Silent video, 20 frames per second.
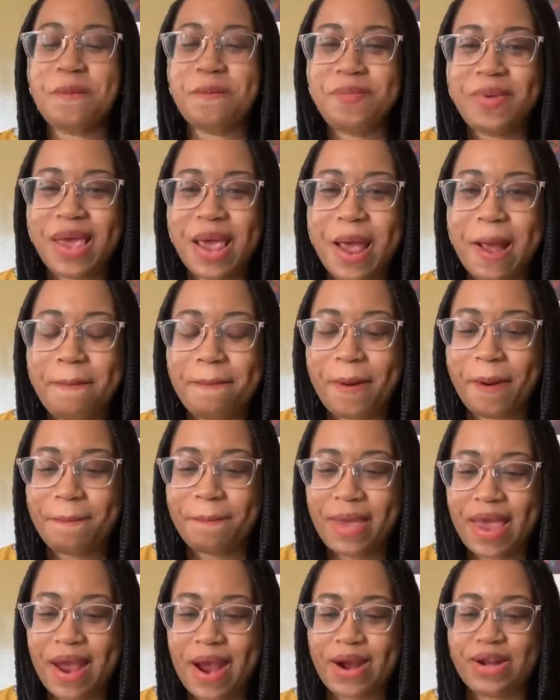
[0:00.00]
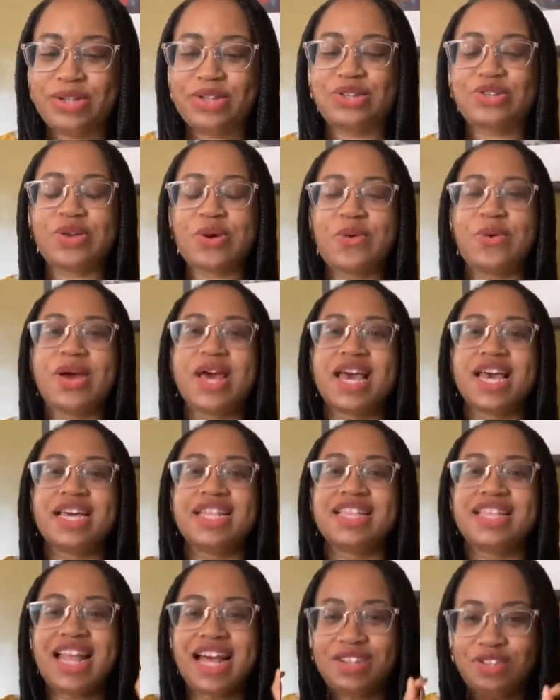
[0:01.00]
being prepared. So
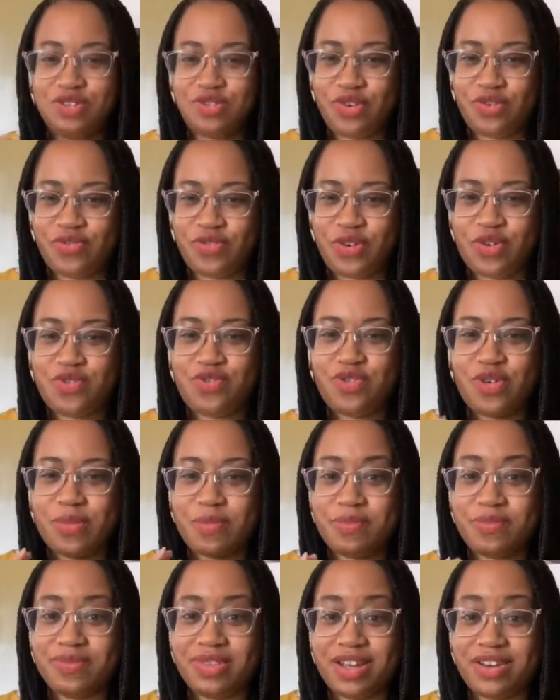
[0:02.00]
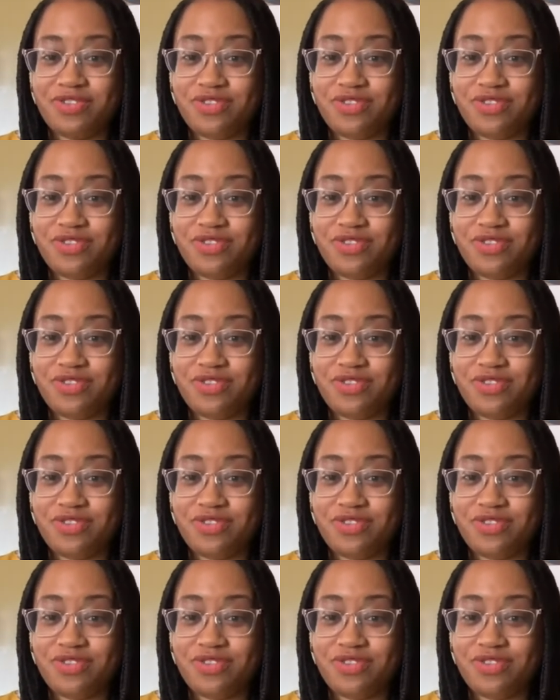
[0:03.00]
let's review from